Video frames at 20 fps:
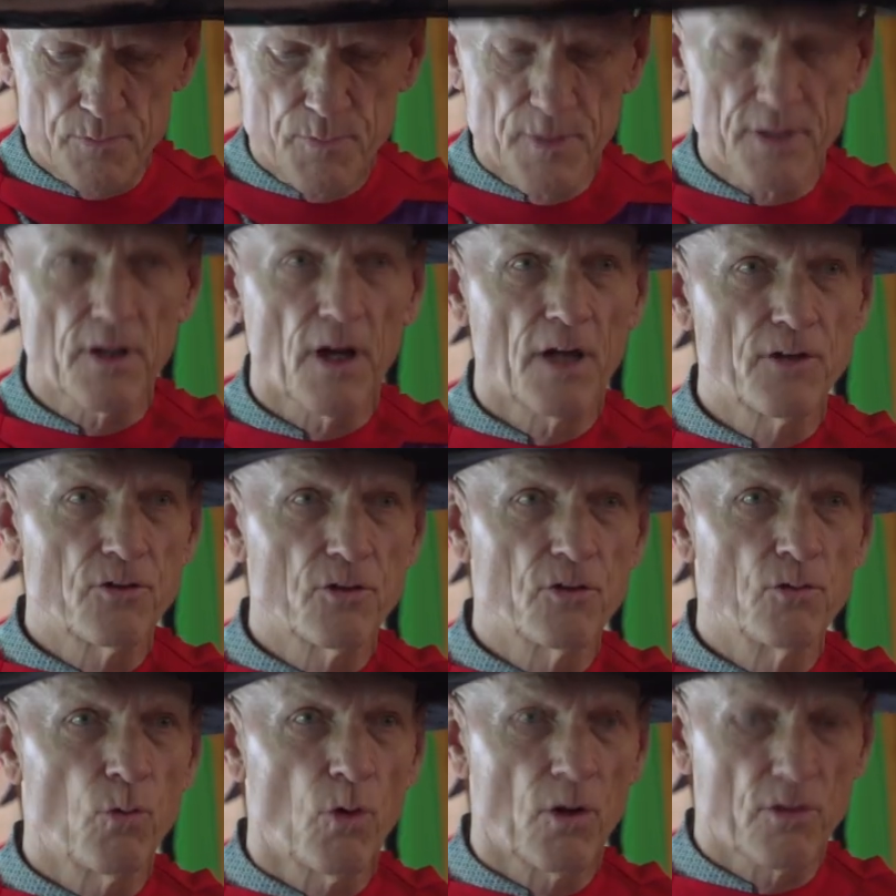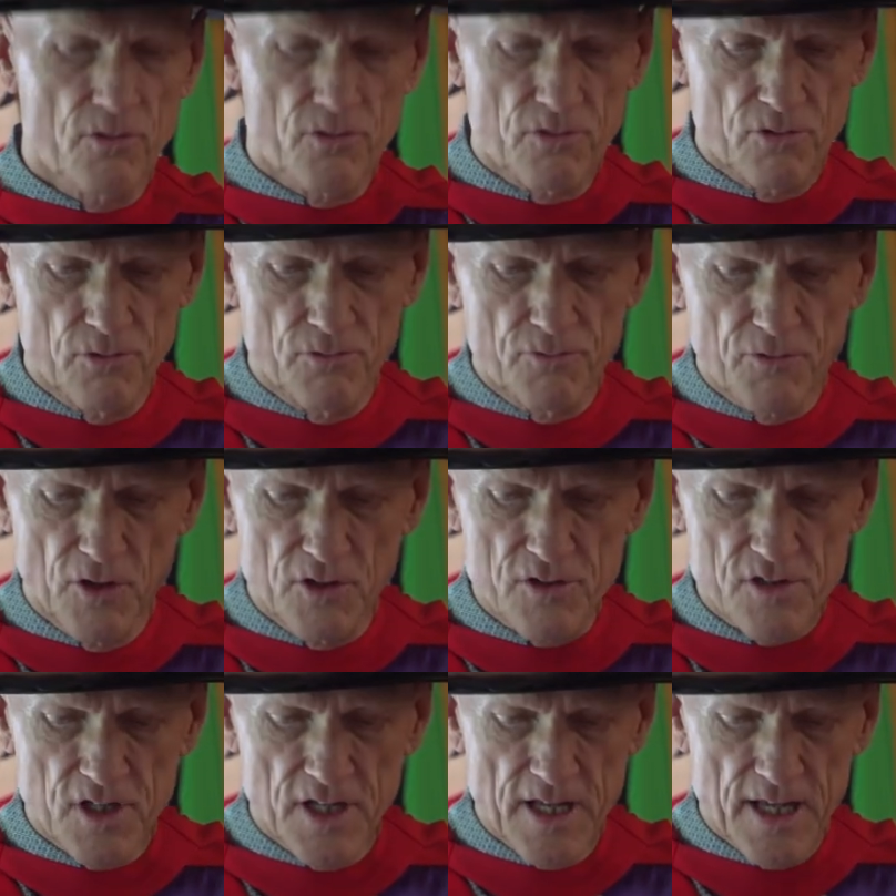But I do want to
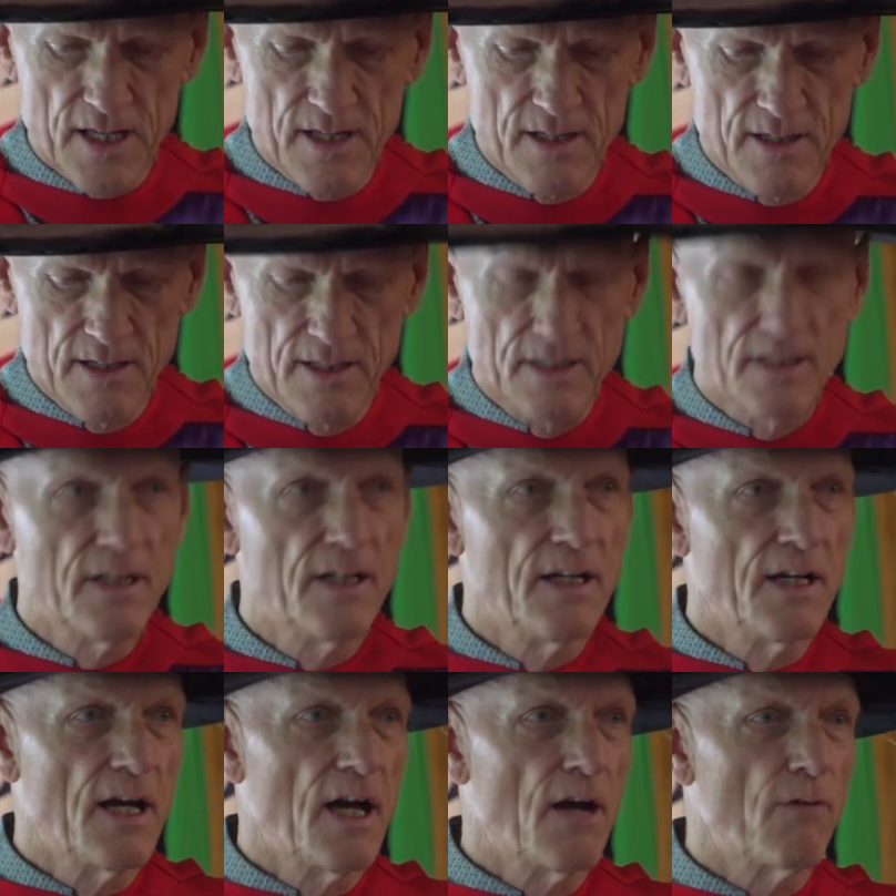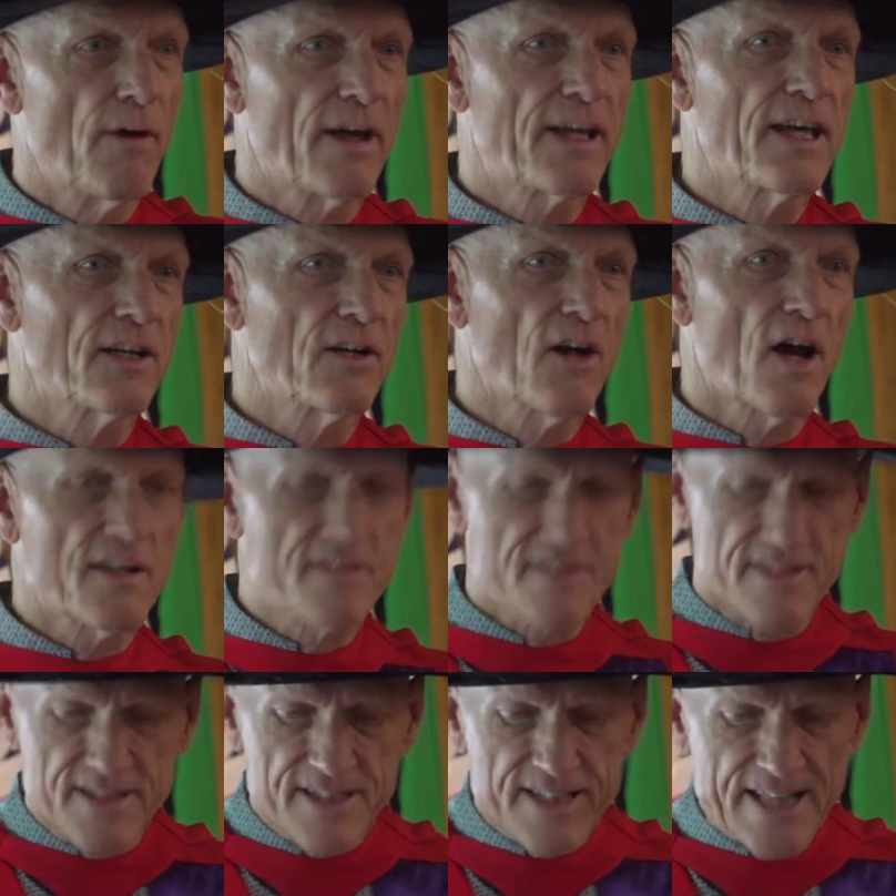firstly
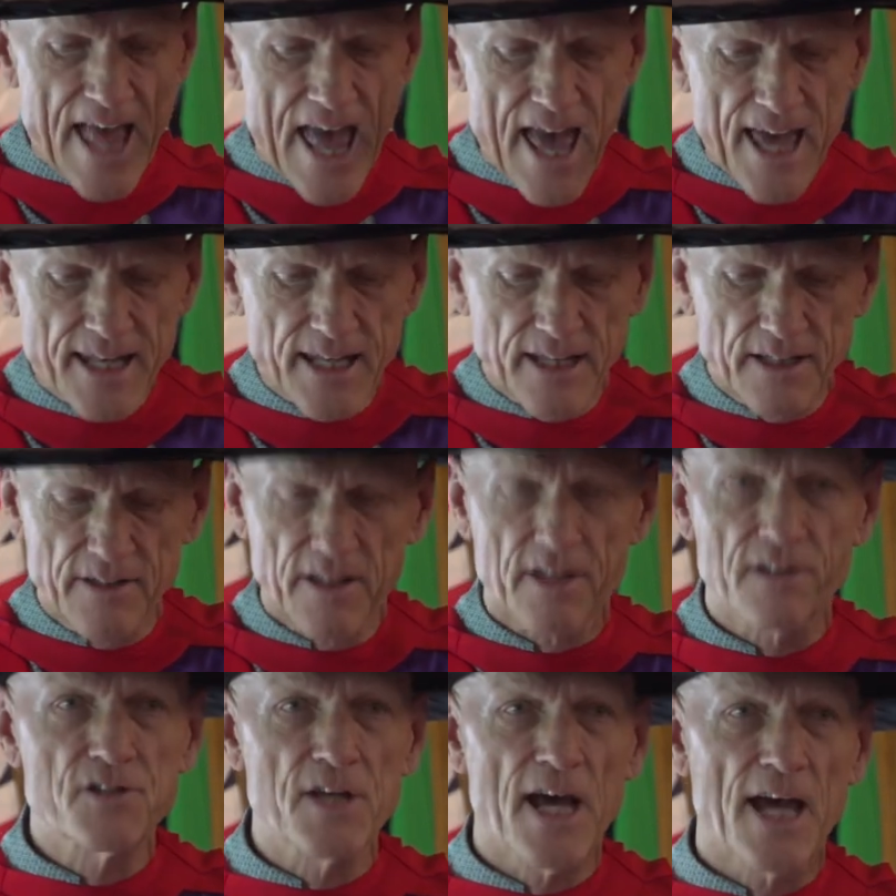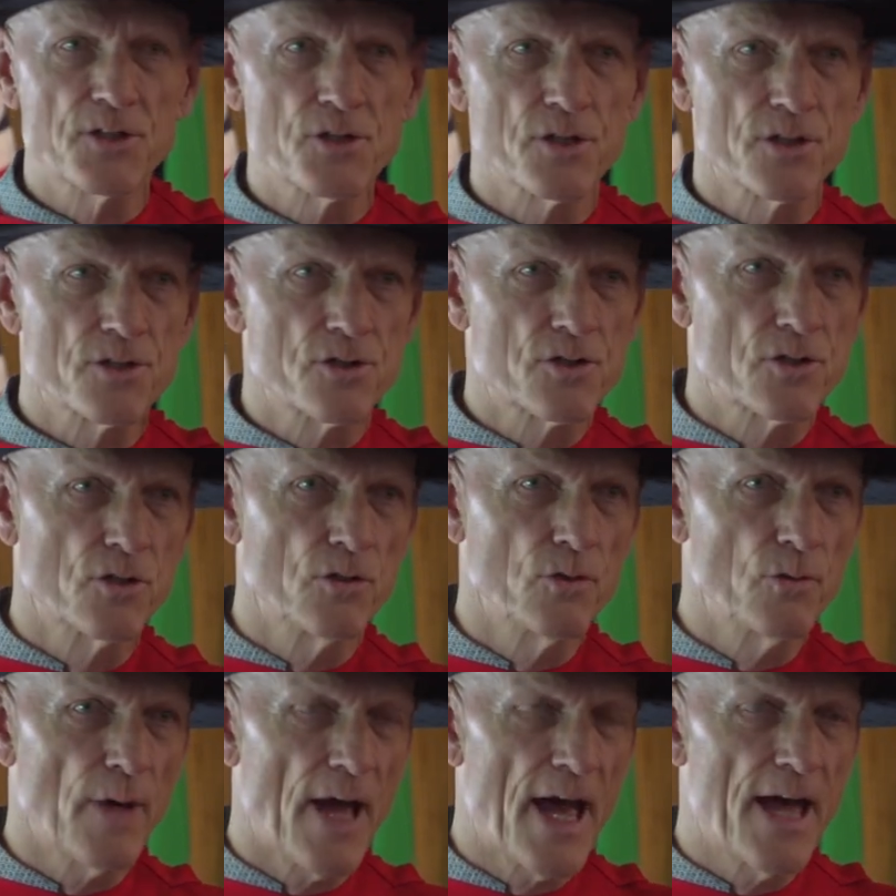recognise the standing that attaches
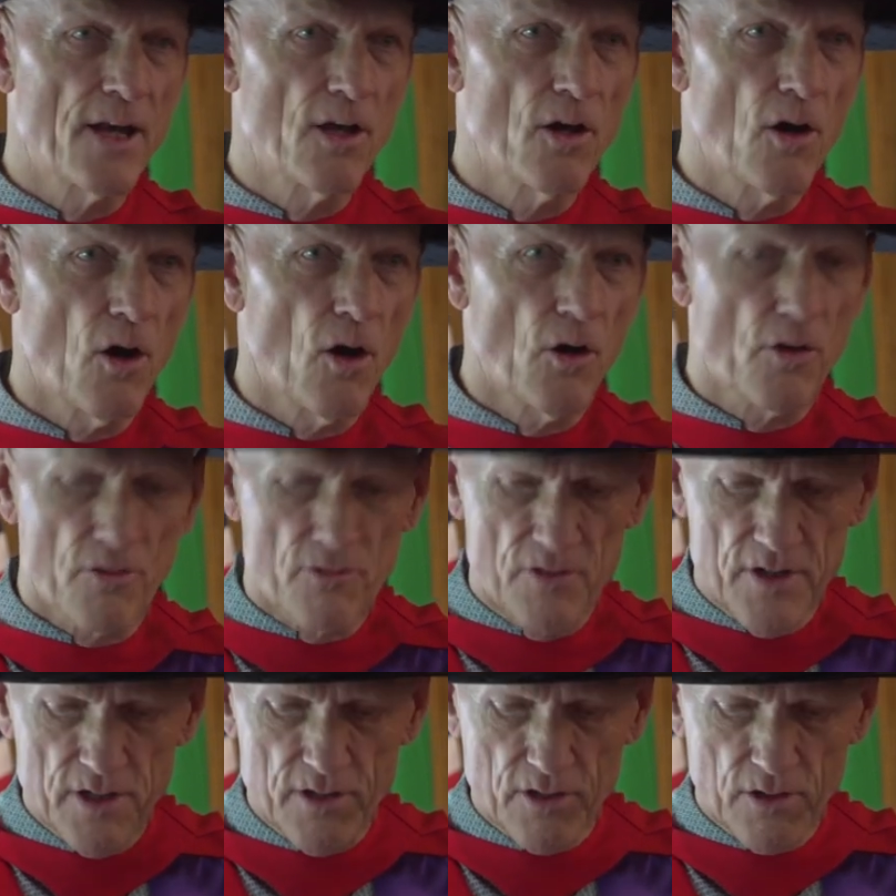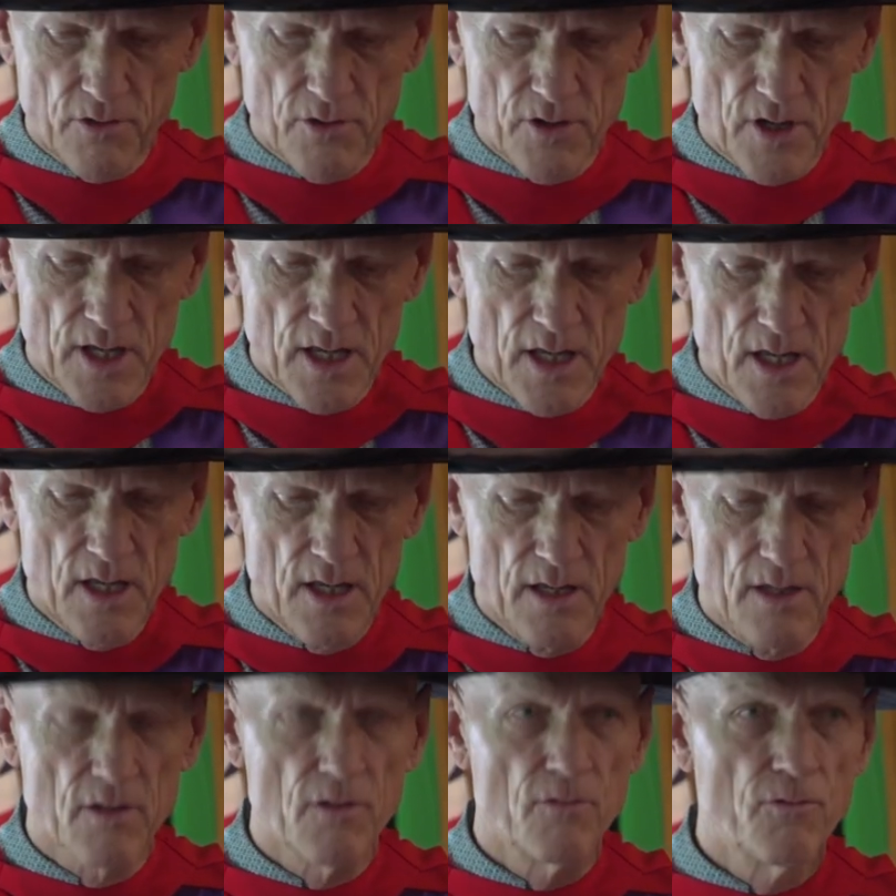to an honorary degree
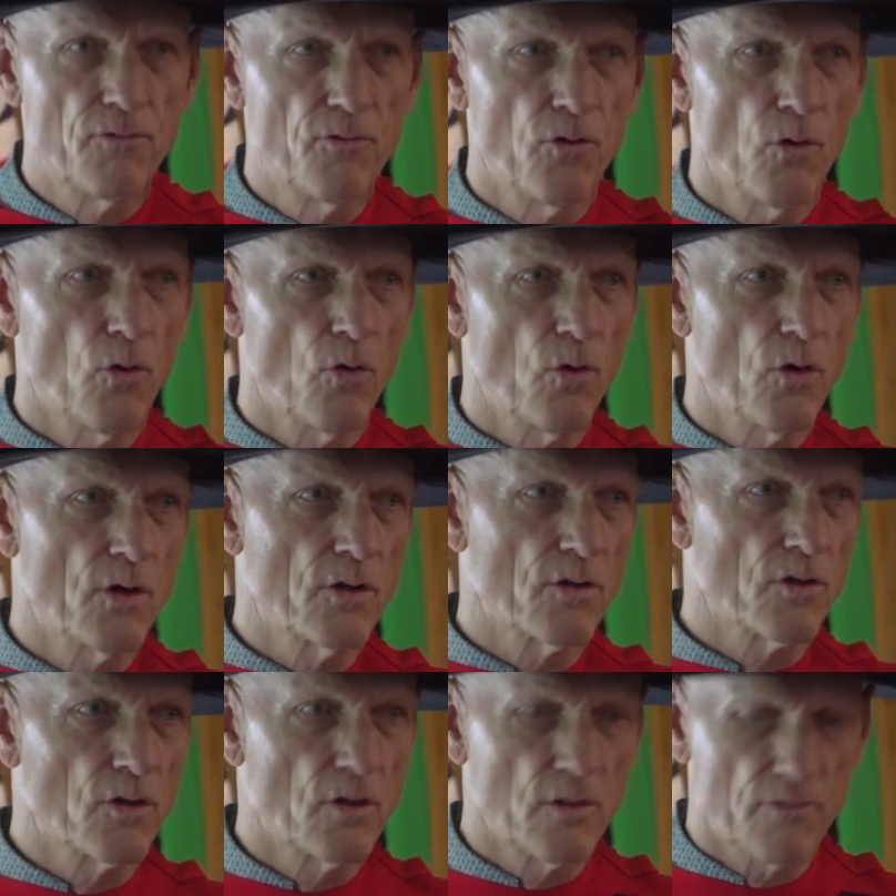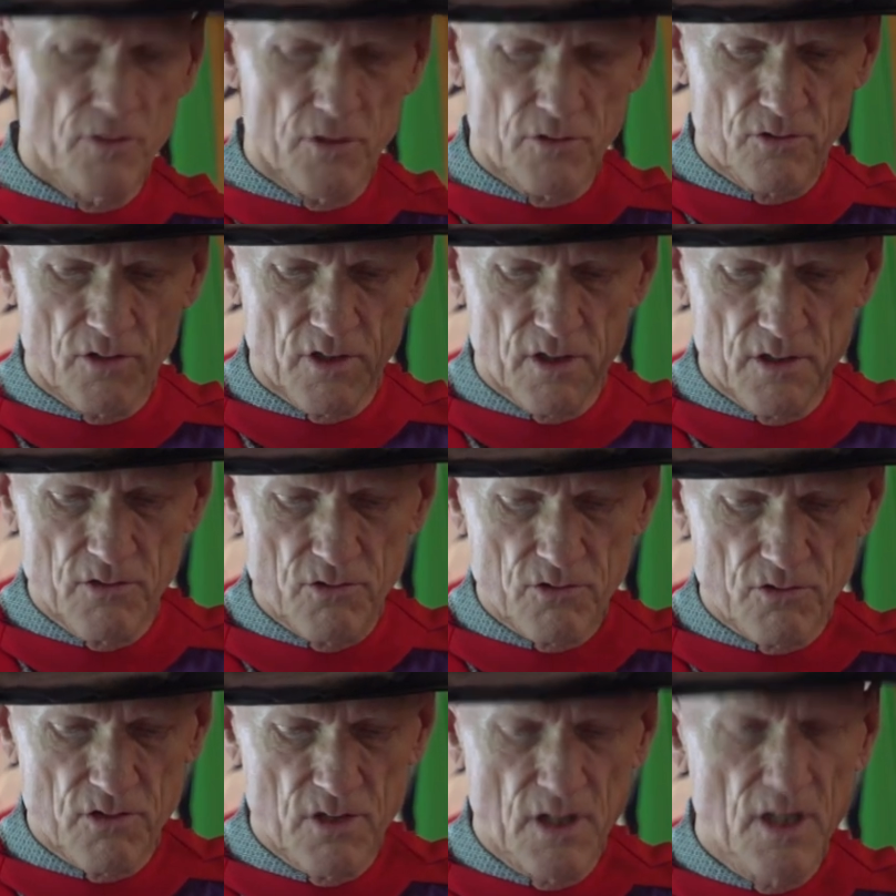for
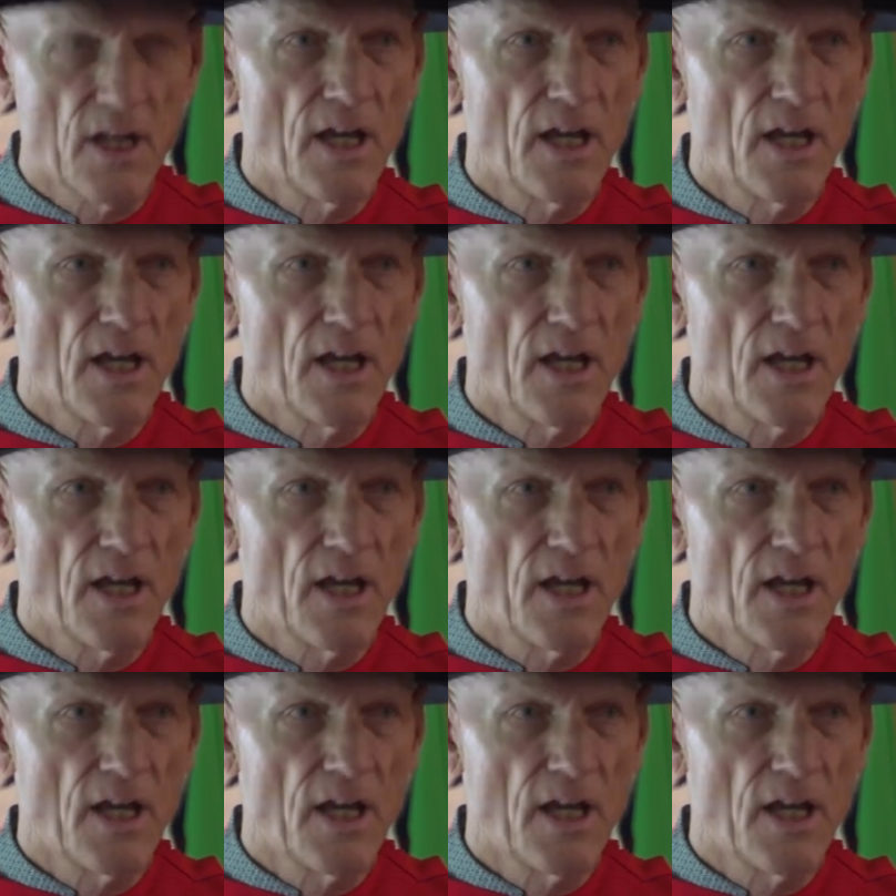universities